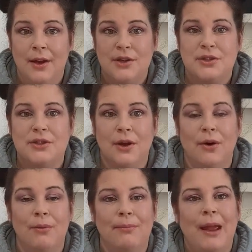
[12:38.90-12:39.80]

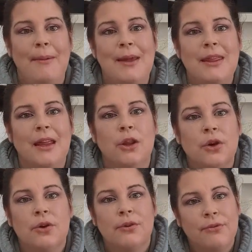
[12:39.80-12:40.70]
So maybe they
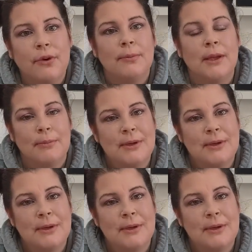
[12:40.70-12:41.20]
learned from their